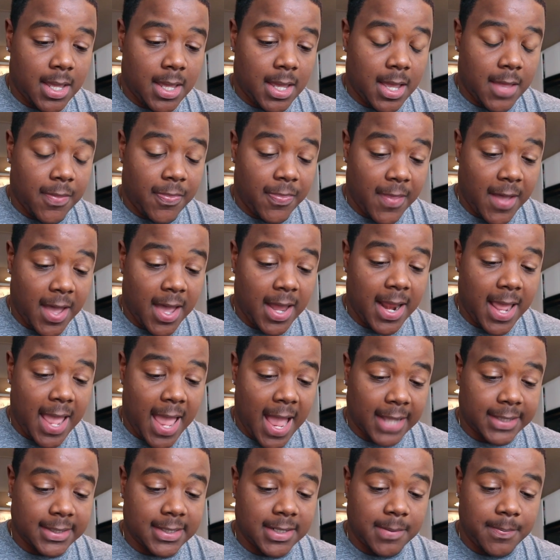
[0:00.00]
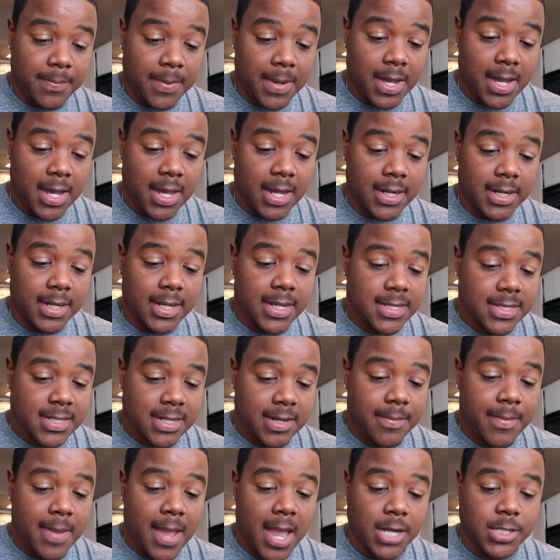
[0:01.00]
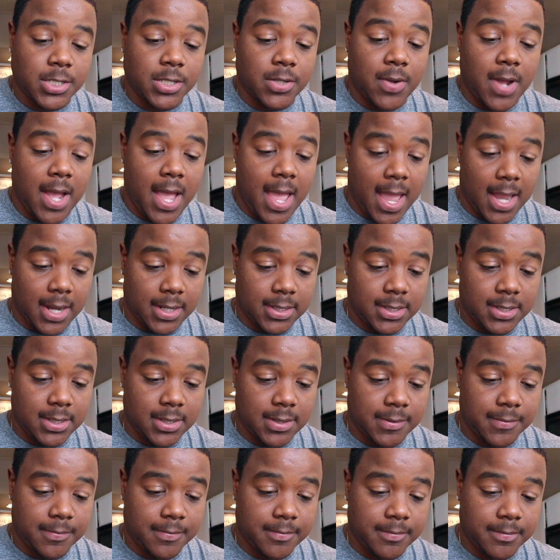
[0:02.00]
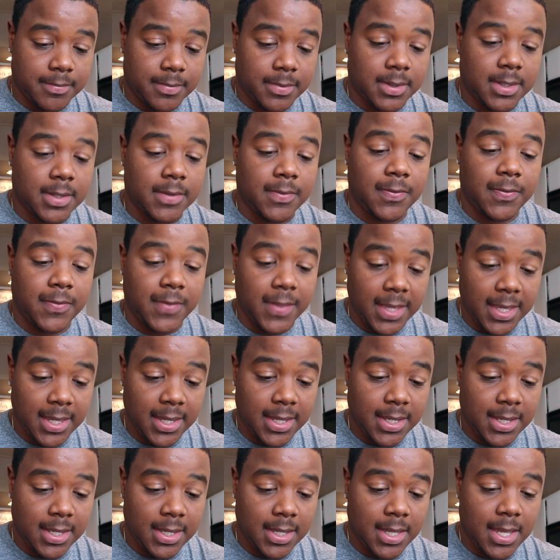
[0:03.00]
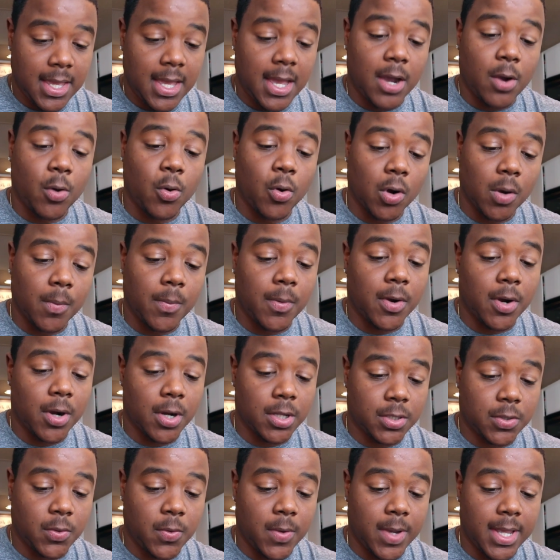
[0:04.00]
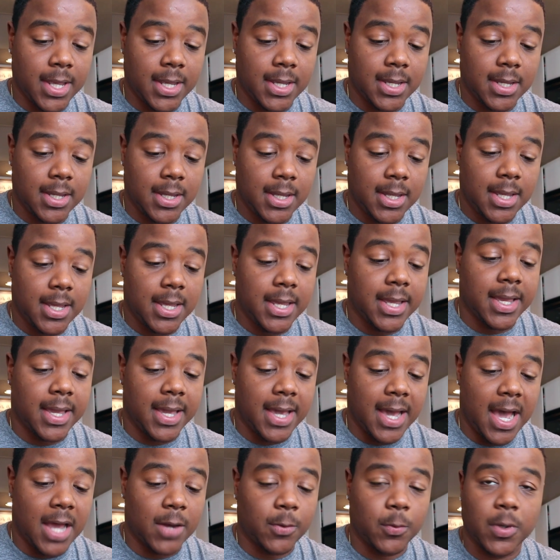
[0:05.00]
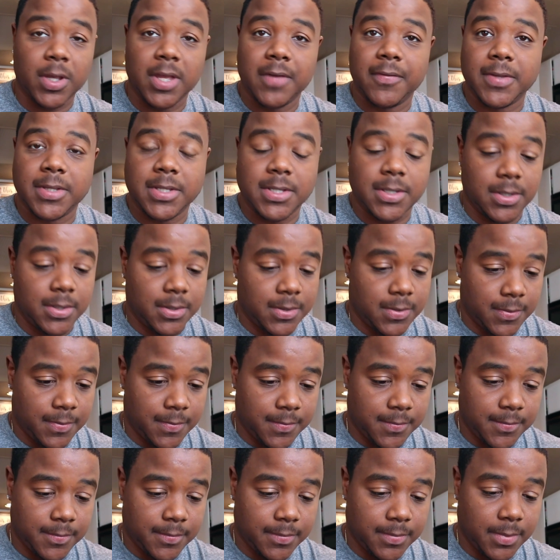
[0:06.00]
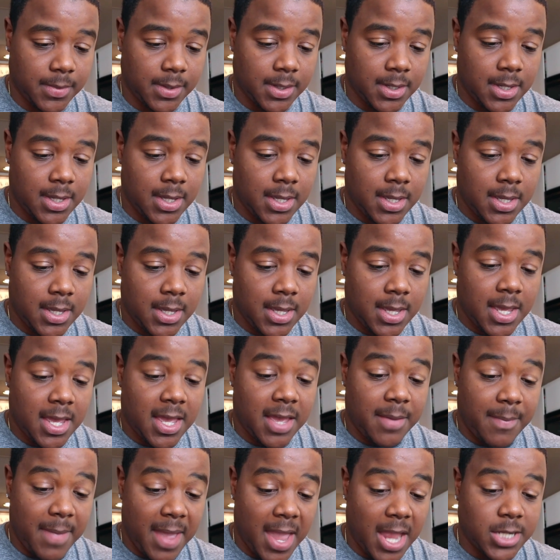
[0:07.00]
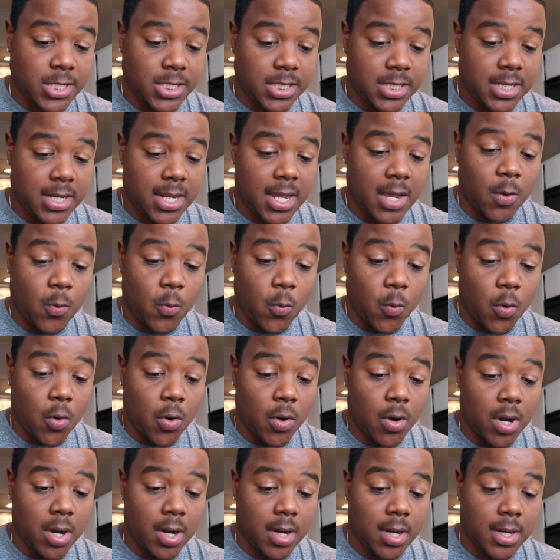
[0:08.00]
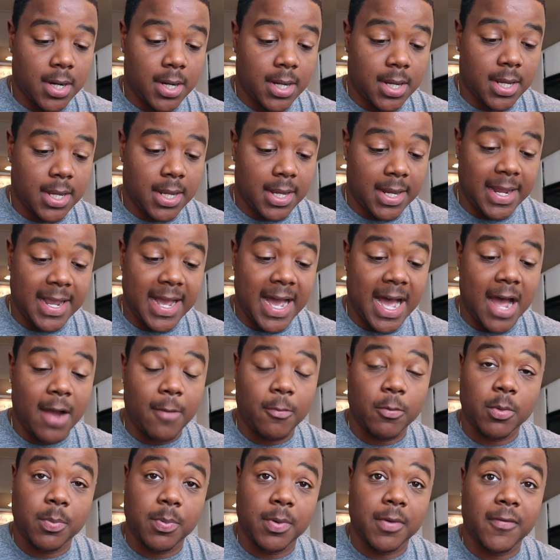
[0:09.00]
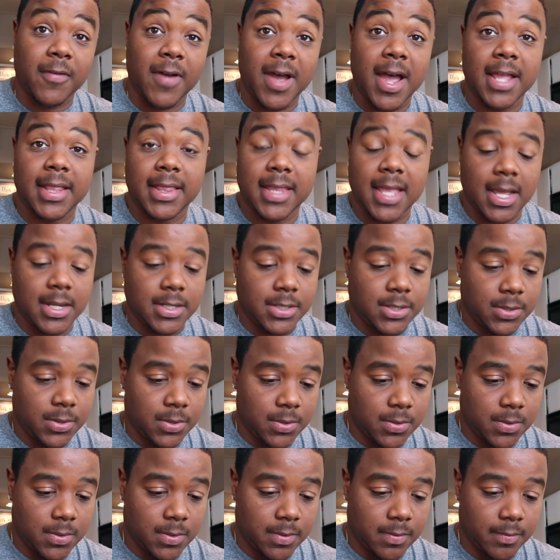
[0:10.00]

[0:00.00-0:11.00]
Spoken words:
A thought acted upon is an imaginal act. Think a horrible earthquake, and God will give it to you. Imagine a war, and God will provide that too.